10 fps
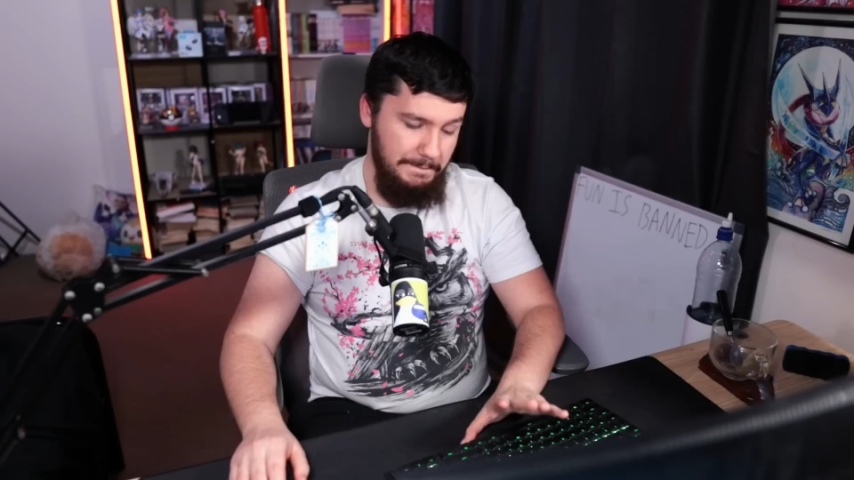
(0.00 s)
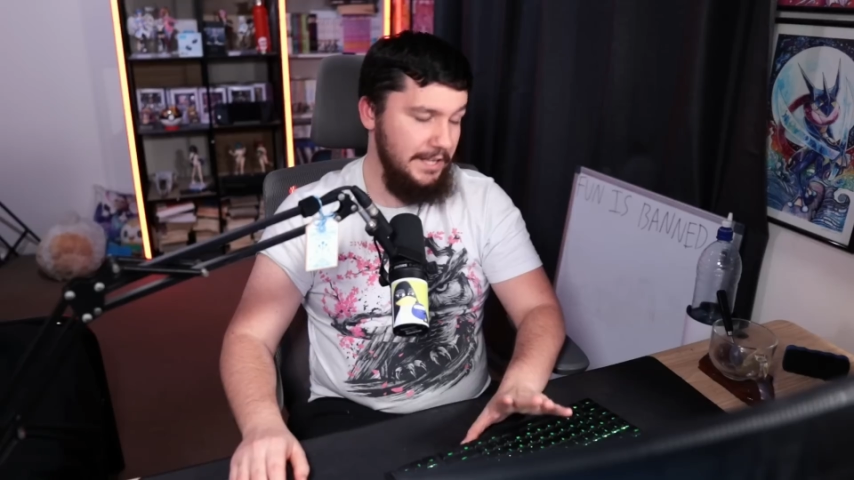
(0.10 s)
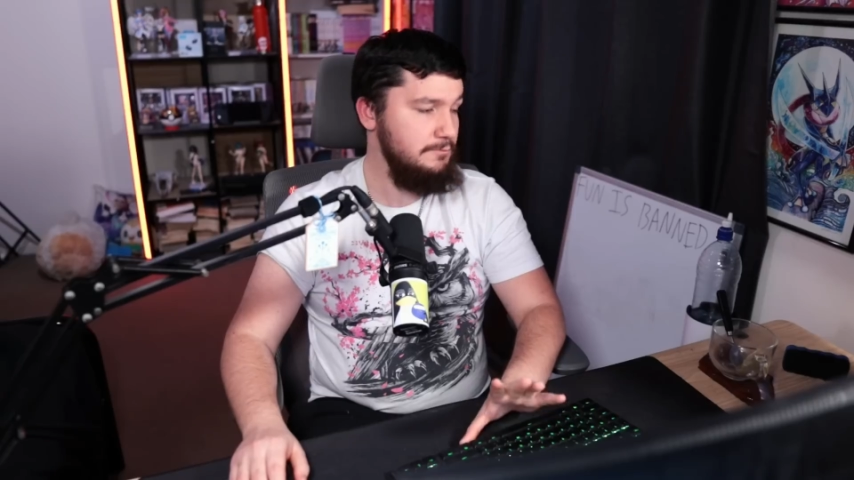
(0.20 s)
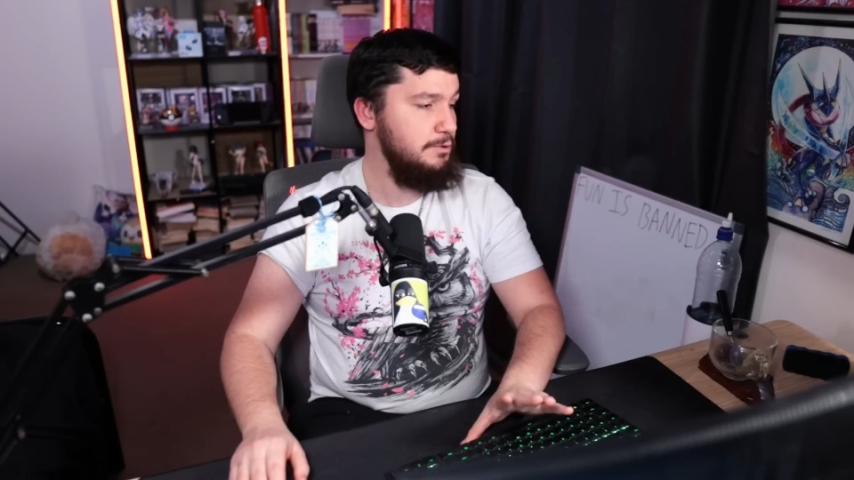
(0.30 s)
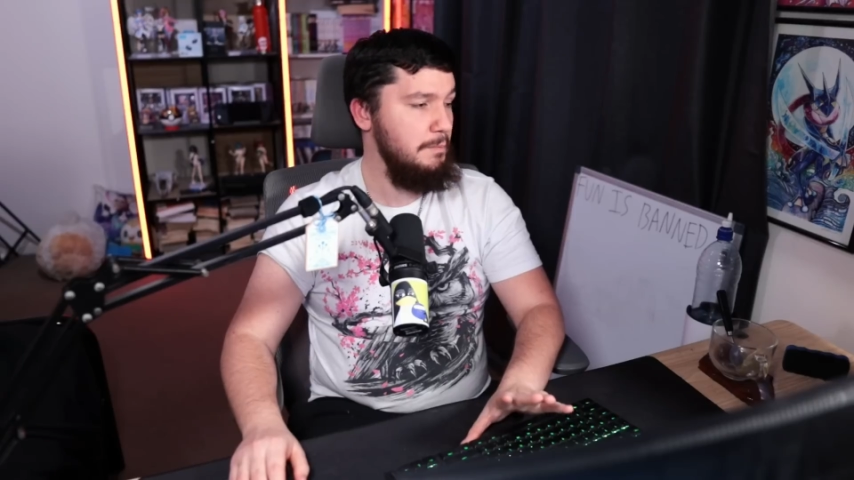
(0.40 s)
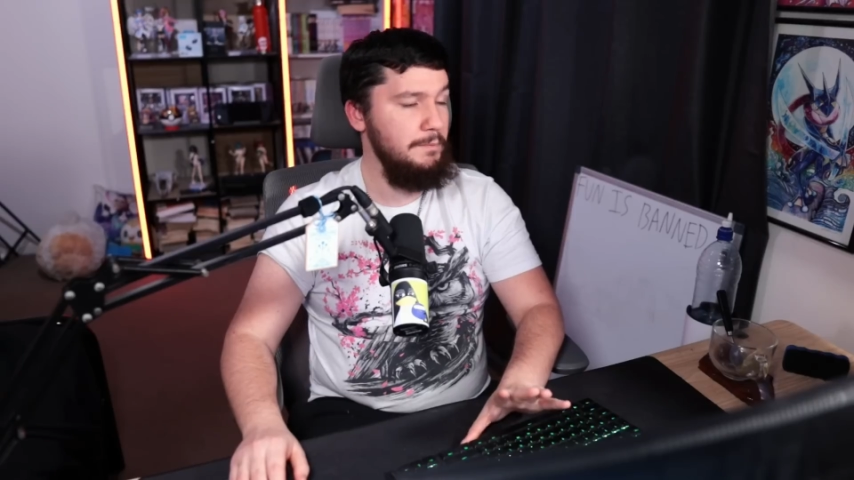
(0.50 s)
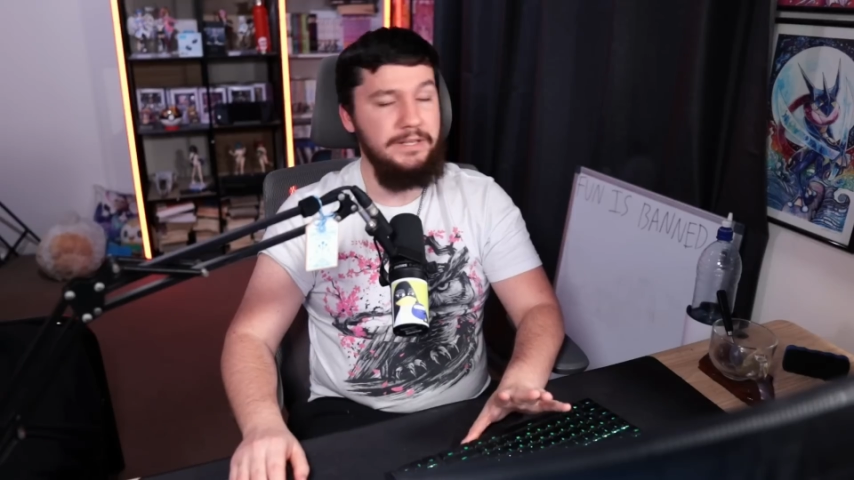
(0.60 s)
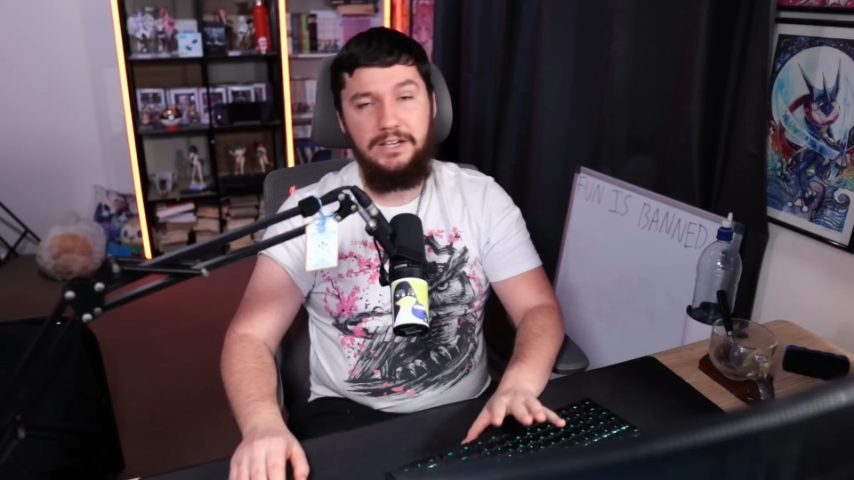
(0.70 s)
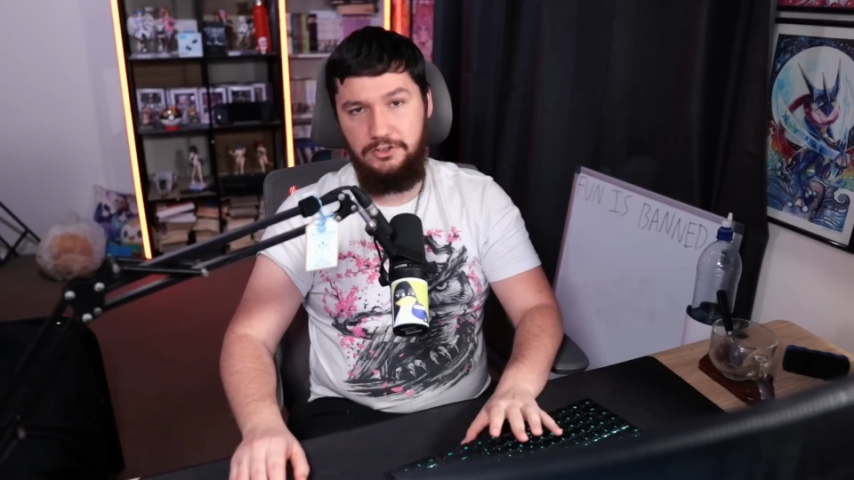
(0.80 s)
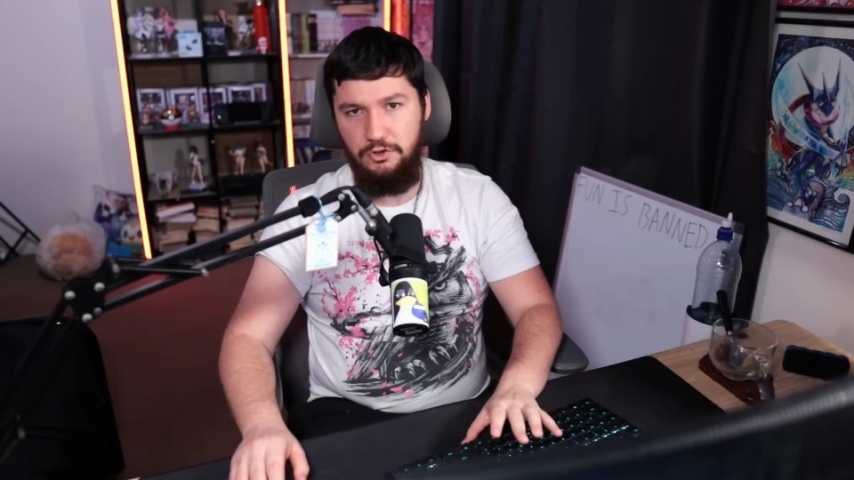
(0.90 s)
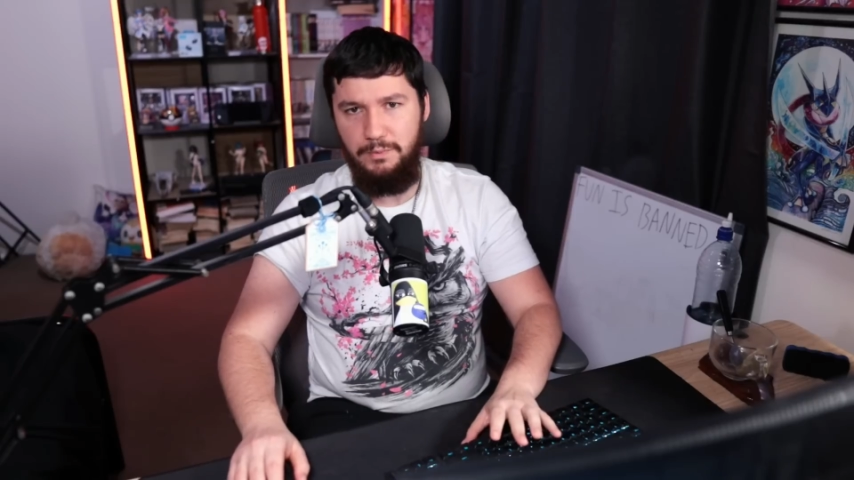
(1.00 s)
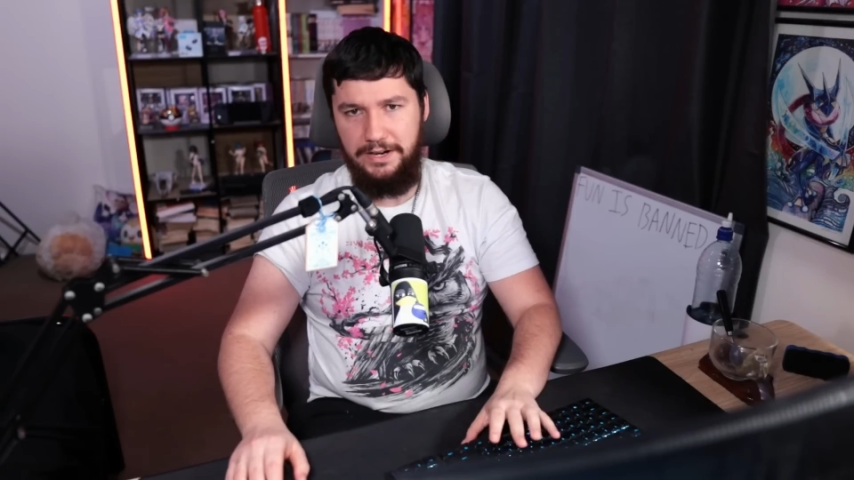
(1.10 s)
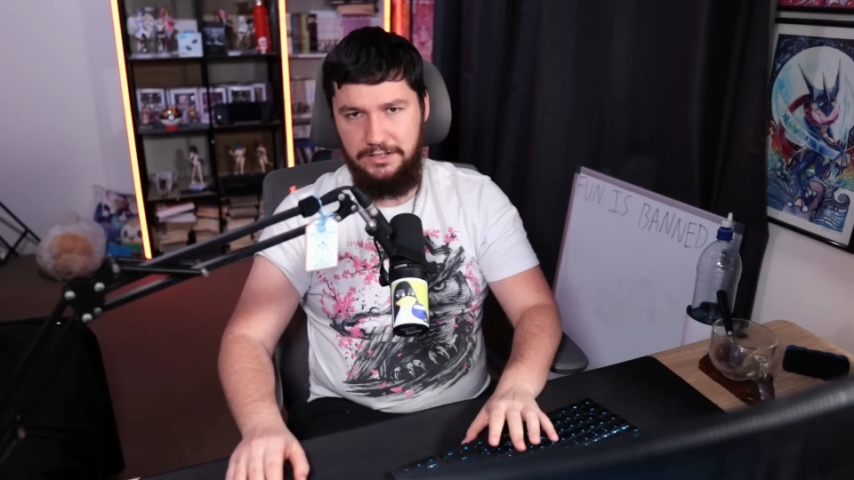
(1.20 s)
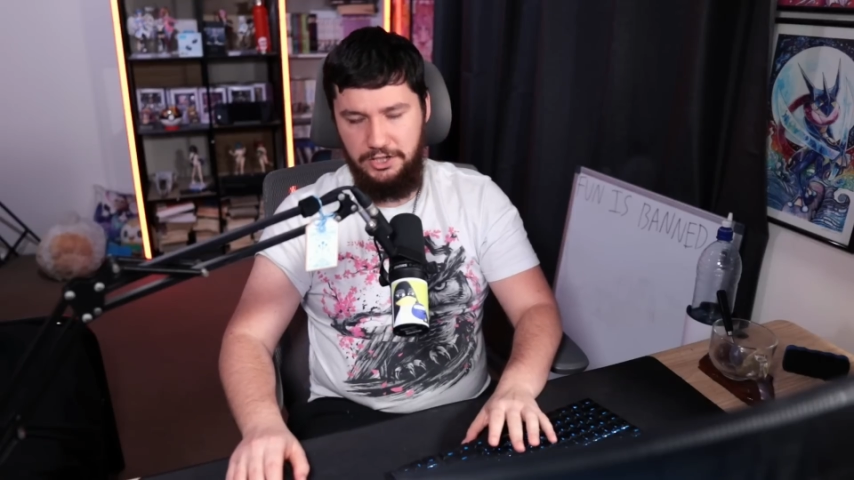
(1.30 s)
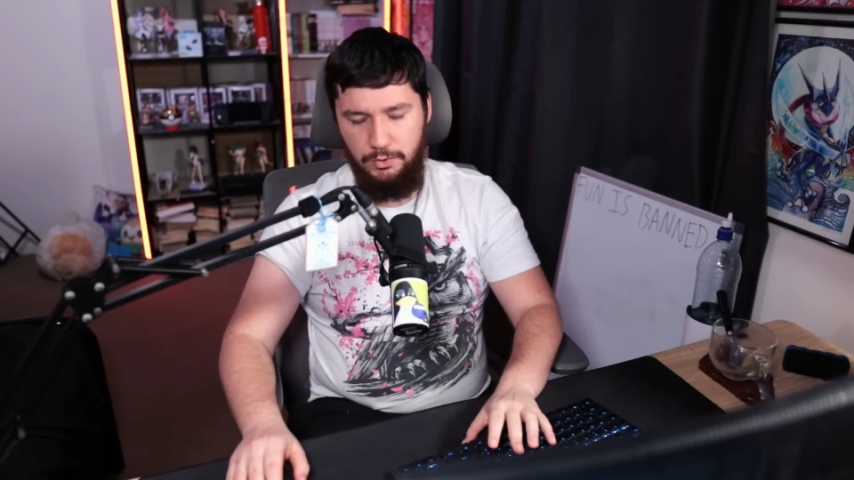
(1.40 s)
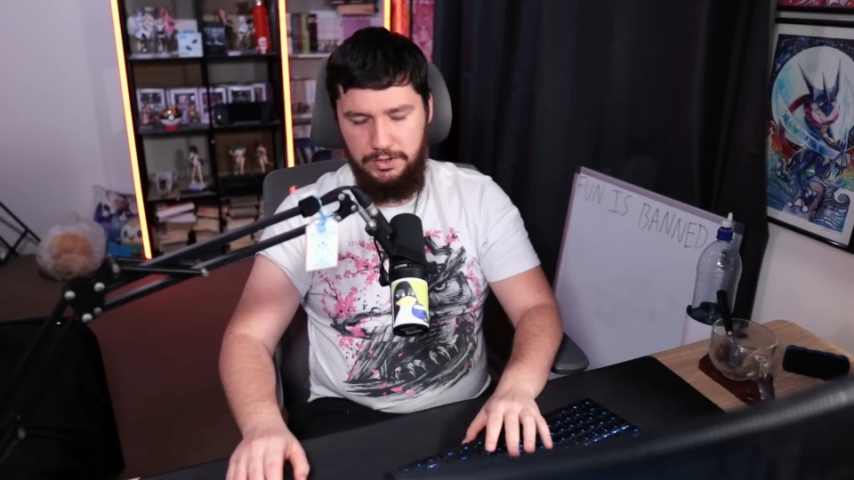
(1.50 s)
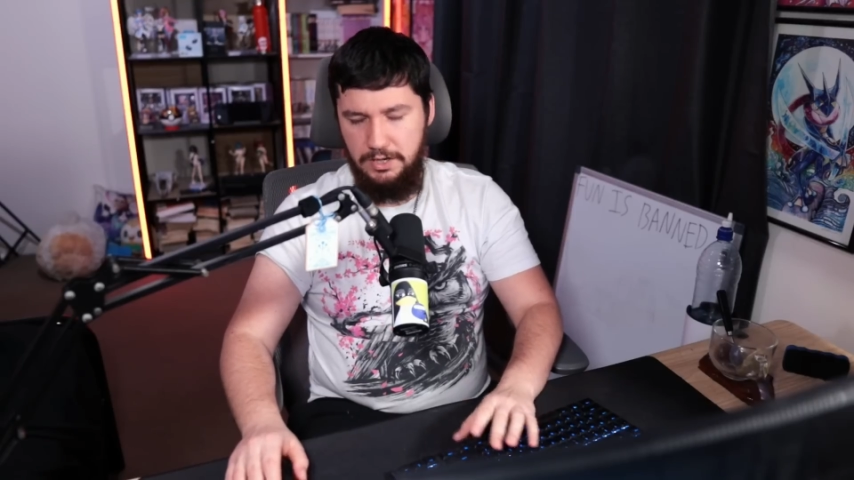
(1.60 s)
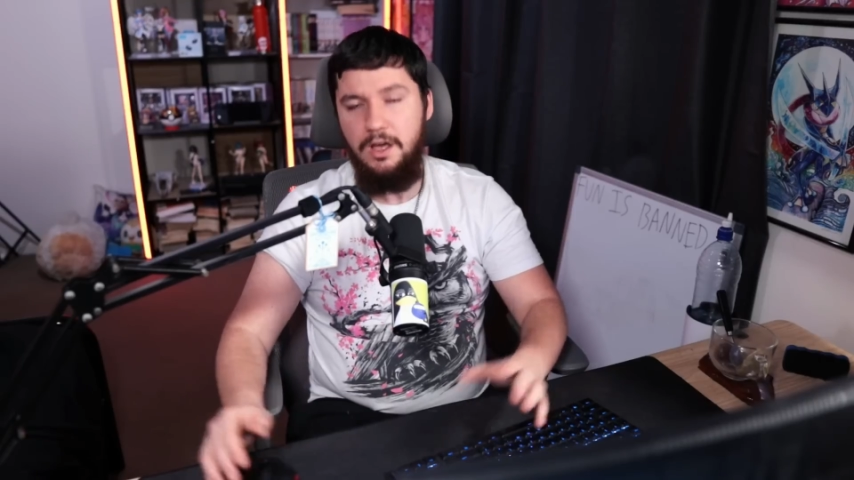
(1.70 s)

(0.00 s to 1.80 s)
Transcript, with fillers: That's probably a good way to do it.